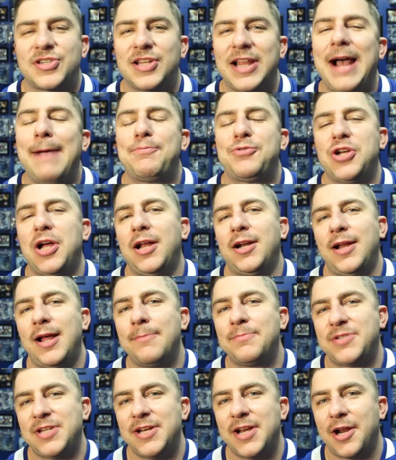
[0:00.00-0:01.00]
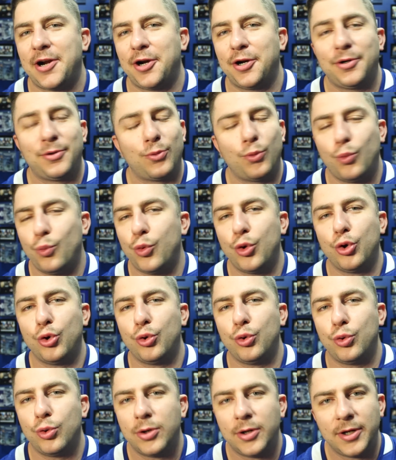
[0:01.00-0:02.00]
Slapshot, empty netter,
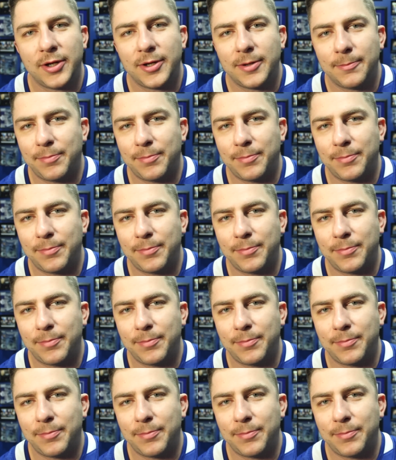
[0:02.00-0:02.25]
woo.